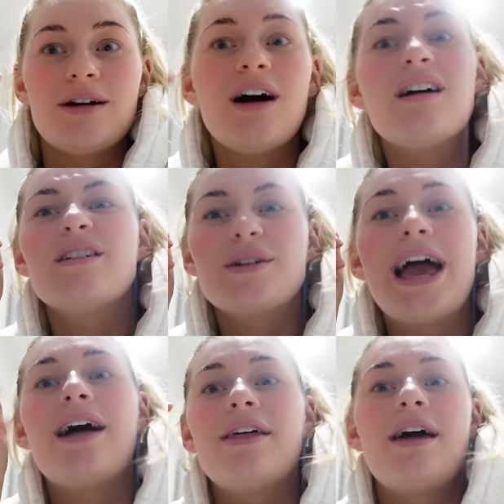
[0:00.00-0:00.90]
oh
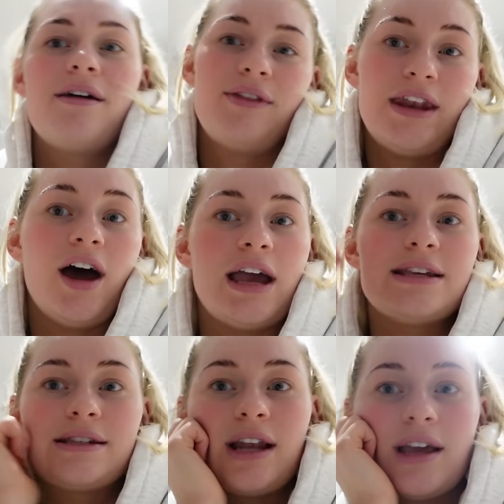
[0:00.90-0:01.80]
yeah, they're
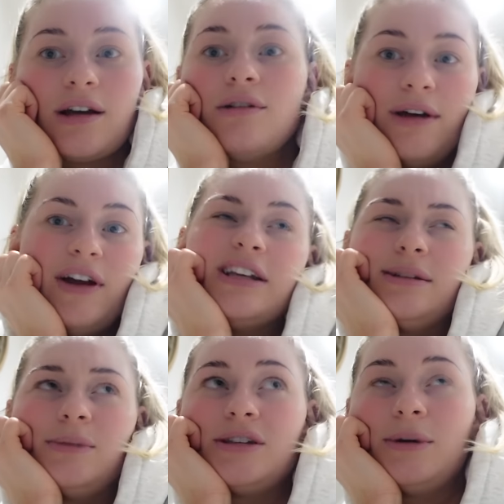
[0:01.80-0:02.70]
nice, like, oh, they're very
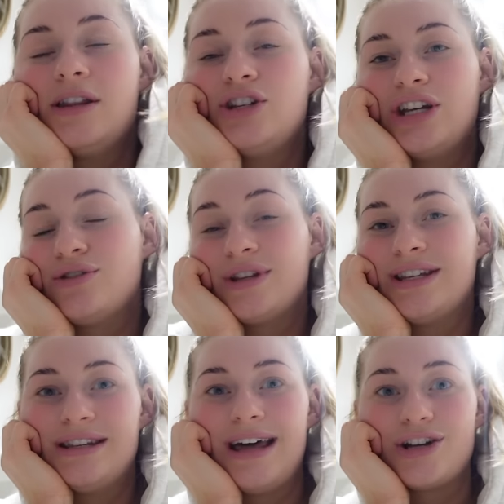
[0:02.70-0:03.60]
similar to my other jeans or
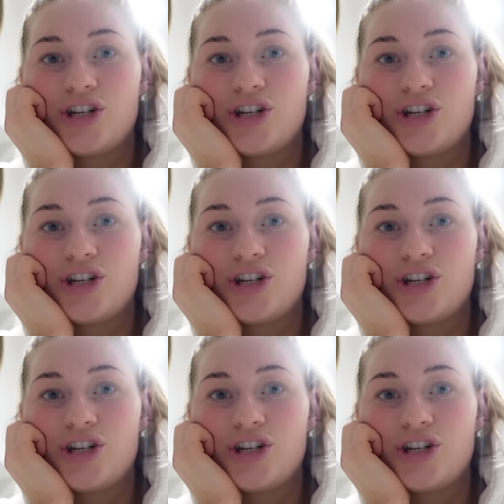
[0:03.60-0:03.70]
this and that.